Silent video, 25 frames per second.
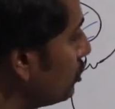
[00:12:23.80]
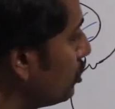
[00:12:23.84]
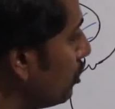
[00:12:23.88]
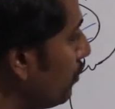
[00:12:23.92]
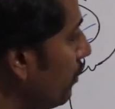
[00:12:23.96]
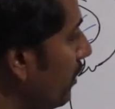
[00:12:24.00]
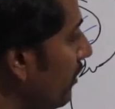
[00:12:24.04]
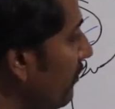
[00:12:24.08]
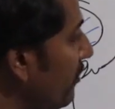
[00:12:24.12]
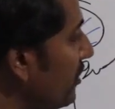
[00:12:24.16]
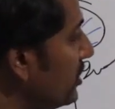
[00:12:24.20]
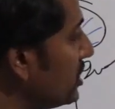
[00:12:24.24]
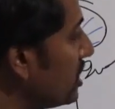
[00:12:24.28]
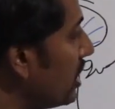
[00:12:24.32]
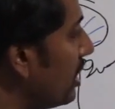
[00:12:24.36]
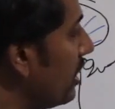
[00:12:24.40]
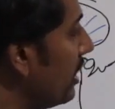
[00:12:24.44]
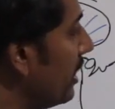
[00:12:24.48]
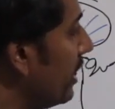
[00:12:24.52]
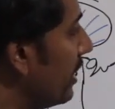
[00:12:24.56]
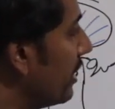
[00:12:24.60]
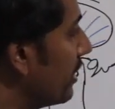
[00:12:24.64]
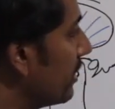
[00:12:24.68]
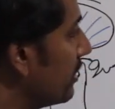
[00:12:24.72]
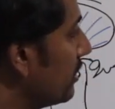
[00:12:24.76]
the
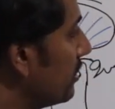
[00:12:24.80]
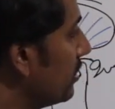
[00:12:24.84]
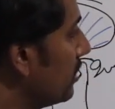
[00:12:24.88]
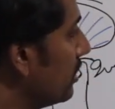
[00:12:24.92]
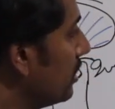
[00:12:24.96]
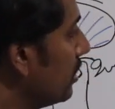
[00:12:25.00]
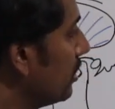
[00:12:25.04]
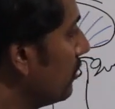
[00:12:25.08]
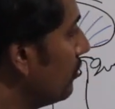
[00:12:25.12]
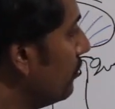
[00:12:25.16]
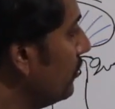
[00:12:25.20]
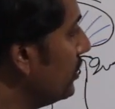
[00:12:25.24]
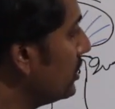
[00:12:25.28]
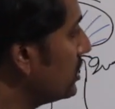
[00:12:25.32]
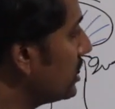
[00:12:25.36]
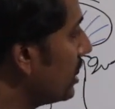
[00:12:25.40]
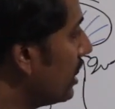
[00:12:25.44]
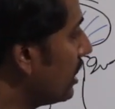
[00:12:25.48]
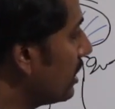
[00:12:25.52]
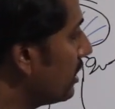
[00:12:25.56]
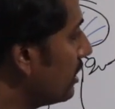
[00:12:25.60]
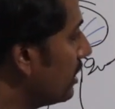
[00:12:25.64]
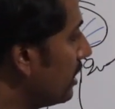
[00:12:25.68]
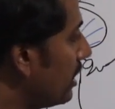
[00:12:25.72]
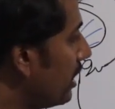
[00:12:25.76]
superficial layer, which
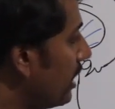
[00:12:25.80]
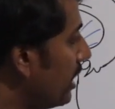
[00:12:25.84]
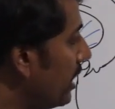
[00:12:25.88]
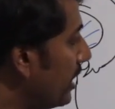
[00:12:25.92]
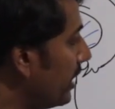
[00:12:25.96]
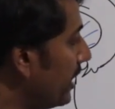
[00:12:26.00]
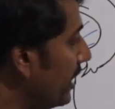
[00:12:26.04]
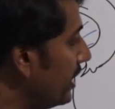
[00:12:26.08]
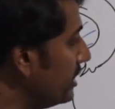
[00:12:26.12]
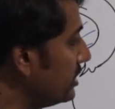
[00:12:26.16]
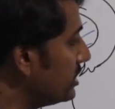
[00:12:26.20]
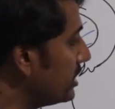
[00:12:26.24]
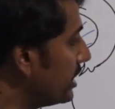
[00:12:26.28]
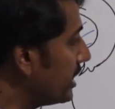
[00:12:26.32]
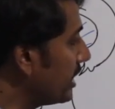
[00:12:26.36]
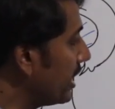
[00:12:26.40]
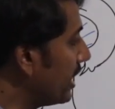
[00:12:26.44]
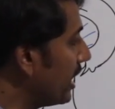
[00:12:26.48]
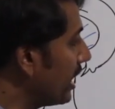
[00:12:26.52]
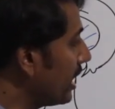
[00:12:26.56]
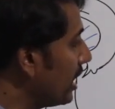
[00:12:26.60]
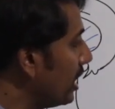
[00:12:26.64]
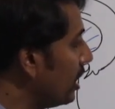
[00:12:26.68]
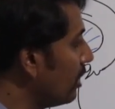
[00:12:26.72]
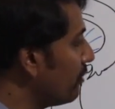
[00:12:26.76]
are arranged at
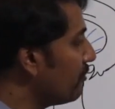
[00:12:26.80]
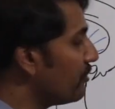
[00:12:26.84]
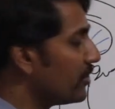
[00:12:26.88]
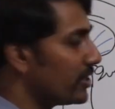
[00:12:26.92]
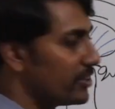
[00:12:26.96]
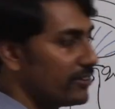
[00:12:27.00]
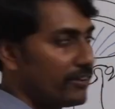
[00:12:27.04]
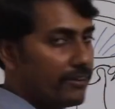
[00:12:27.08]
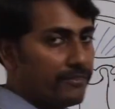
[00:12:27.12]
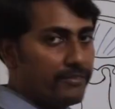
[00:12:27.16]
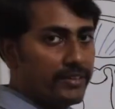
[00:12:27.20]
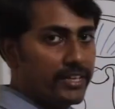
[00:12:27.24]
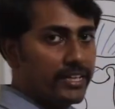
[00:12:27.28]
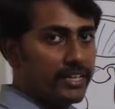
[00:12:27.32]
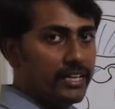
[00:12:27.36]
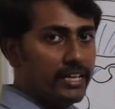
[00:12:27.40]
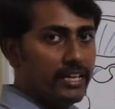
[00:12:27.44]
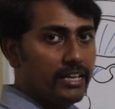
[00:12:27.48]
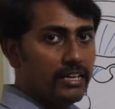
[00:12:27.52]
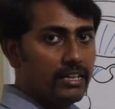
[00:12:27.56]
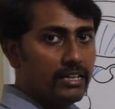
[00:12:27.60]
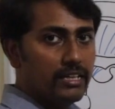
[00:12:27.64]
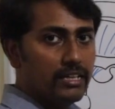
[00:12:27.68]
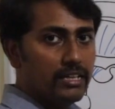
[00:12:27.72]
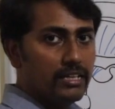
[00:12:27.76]
an angle of 45
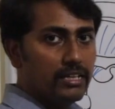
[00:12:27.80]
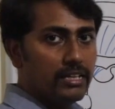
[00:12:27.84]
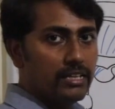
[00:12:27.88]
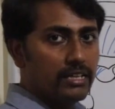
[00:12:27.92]
degree,